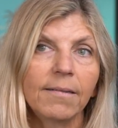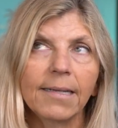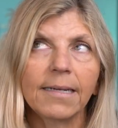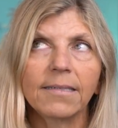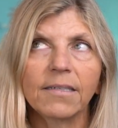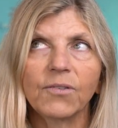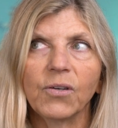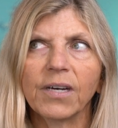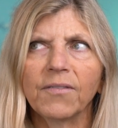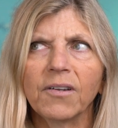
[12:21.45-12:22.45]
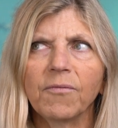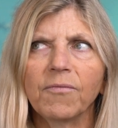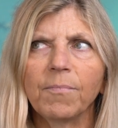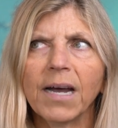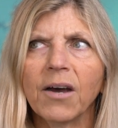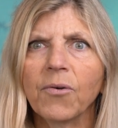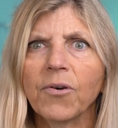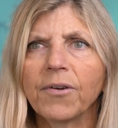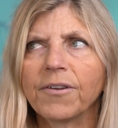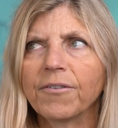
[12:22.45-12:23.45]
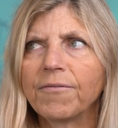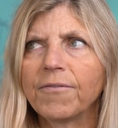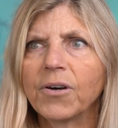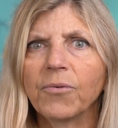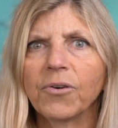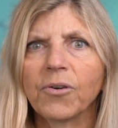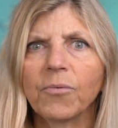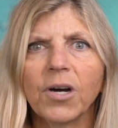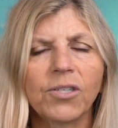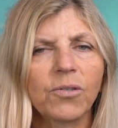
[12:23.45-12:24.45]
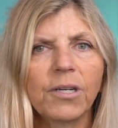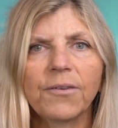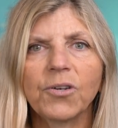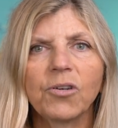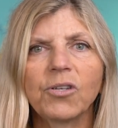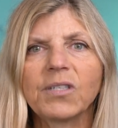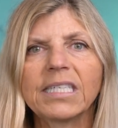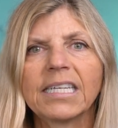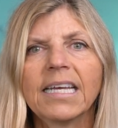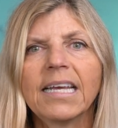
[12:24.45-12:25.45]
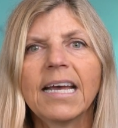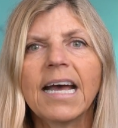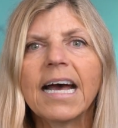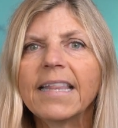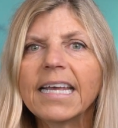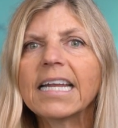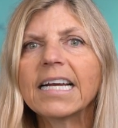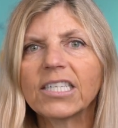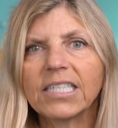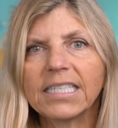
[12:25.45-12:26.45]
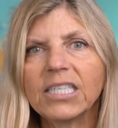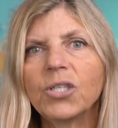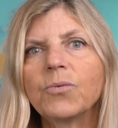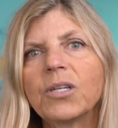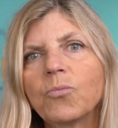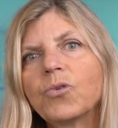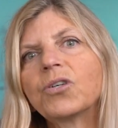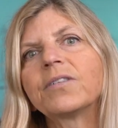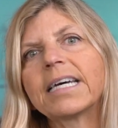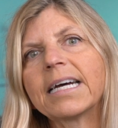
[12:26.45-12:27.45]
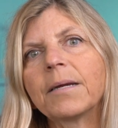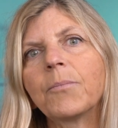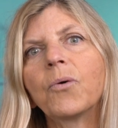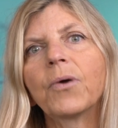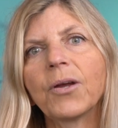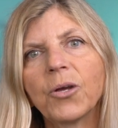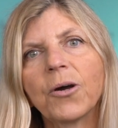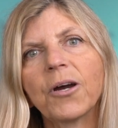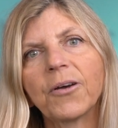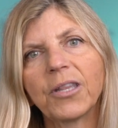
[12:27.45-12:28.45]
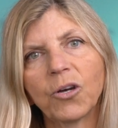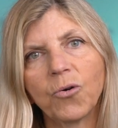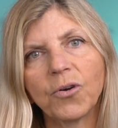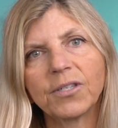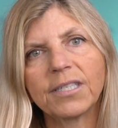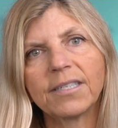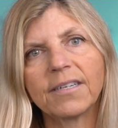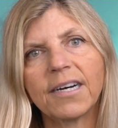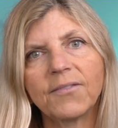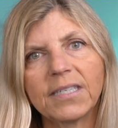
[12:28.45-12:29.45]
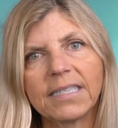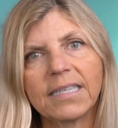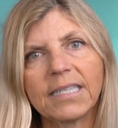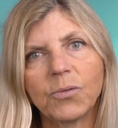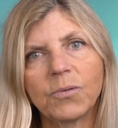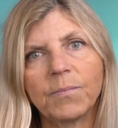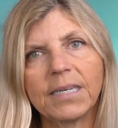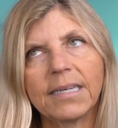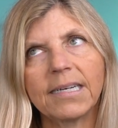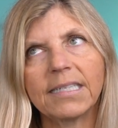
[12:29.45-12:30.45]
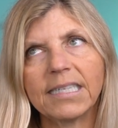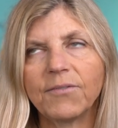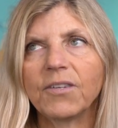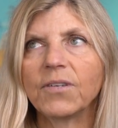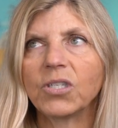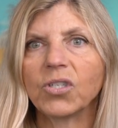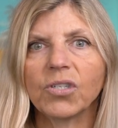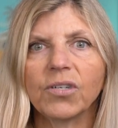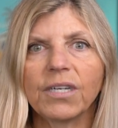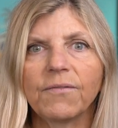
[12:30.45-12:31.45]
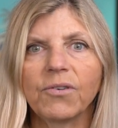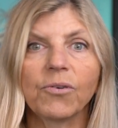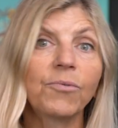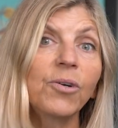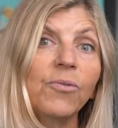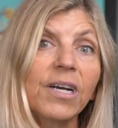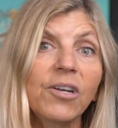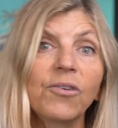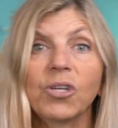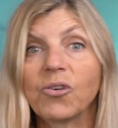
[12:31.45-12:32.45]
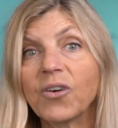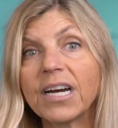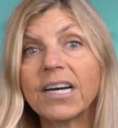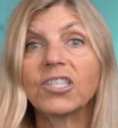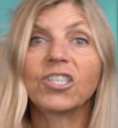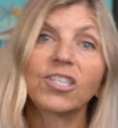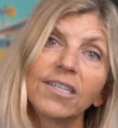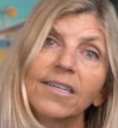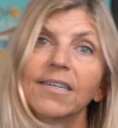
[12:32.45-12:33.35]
That is if you have enough power in your phone or your watch or whatever you're using. And they can actually see you in real time where you are on the course. Obviously, this would be a safety feature if you're a road rider and you crash.